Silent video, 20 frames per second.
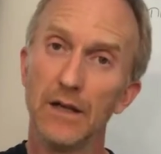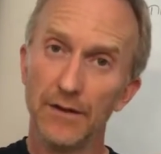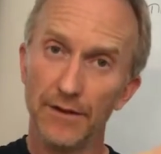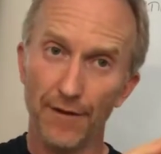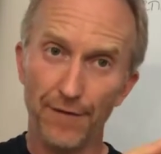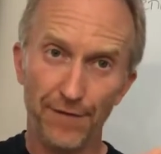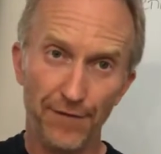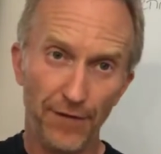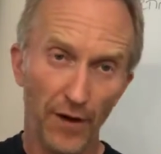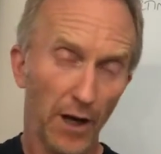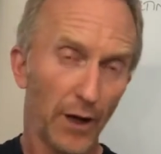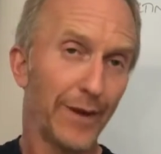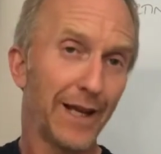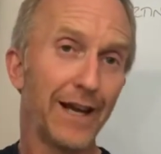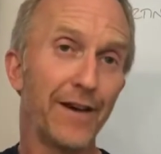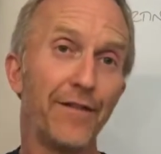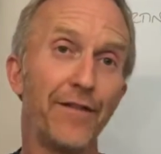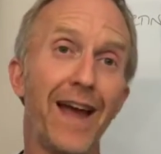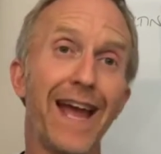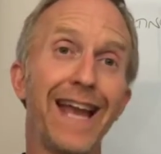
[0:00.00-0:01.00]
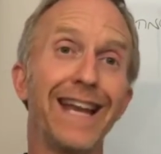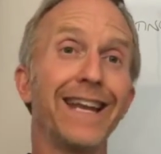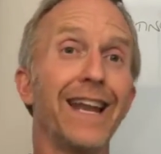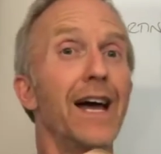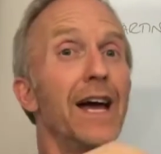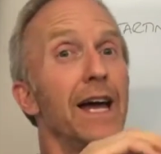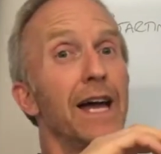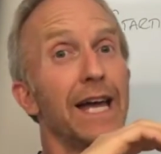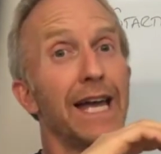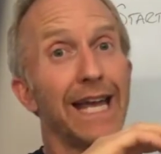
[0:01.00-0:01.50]
The following event,
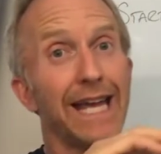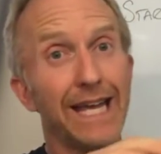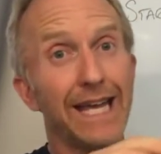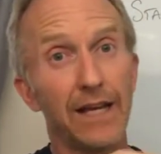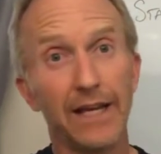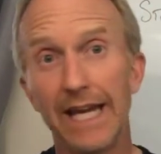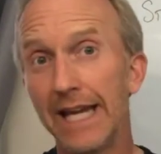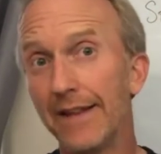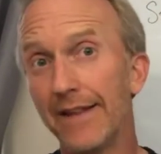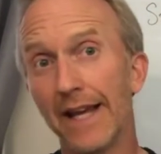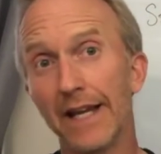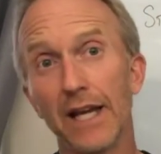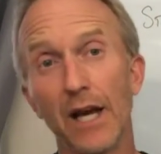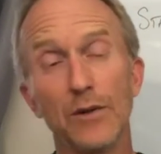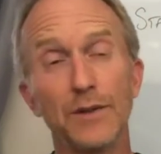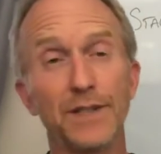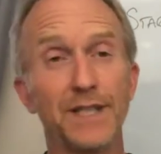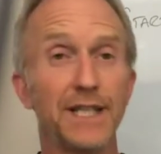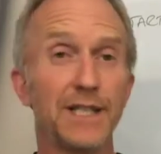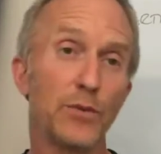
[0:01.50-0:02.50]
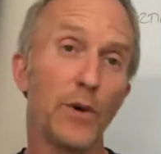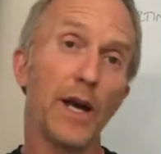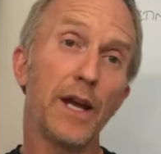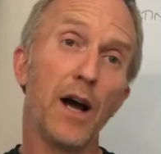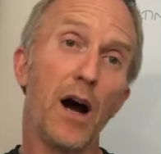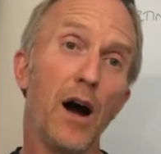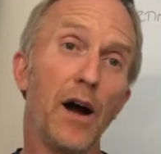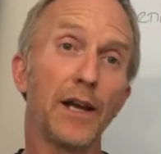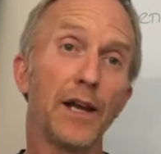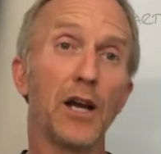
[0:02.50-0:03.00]
he then goes his way,
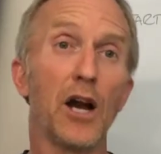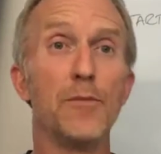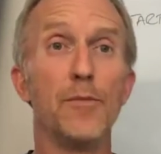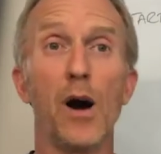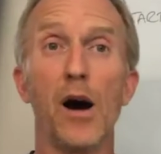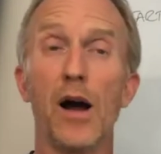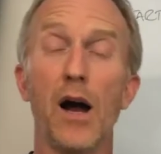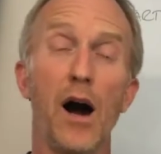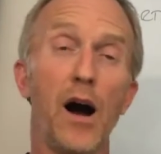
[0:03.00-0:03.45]
I go mine.